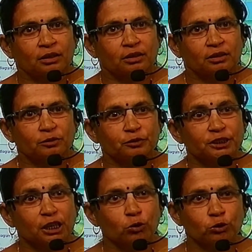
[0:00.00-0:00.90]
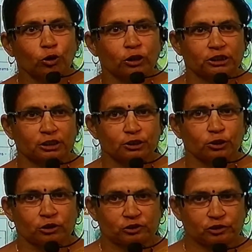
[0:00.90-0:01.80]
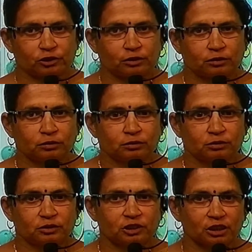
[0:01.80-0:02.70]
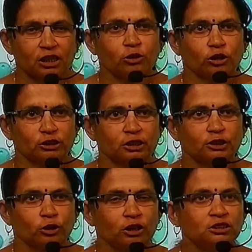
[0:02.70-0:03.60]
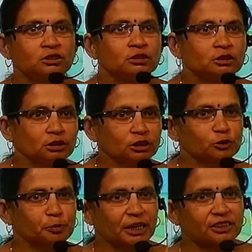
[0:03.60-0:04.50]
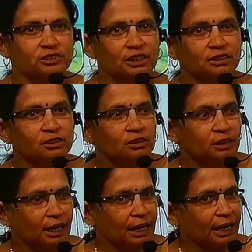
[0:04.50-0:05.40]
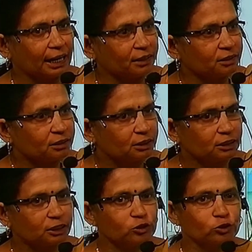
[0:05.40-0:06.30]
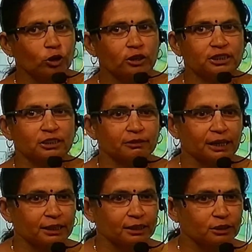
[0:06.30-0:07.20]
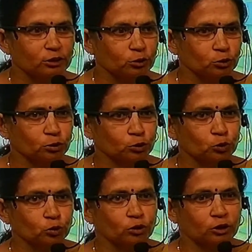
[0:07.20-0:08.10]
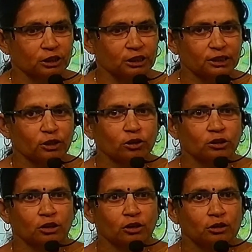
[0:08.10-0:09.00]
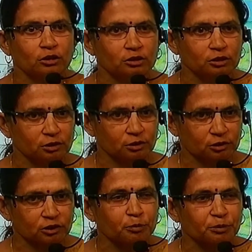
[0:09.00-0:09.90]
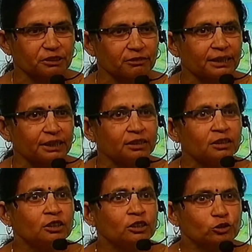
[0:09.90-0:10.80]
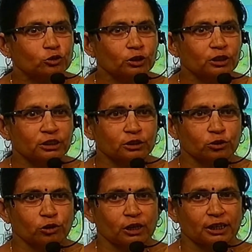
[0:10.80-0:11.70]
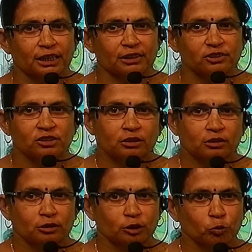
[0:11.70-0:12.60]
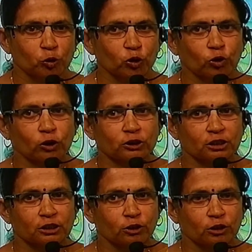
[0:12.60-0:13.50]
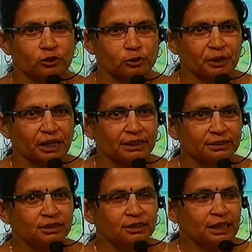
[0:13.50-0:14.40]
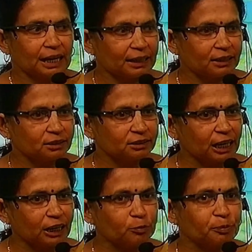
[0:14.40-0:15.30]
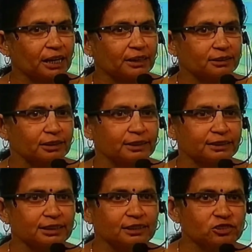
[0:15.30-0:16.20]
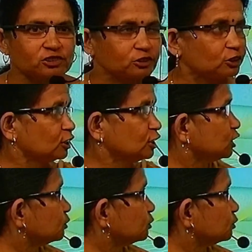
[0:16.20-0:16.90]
without cotyledons. Single cotyledon is present and it is not divided into two cotyledon or subdivided, so it is called as monocotyledonous plant, and that plant contains the leaf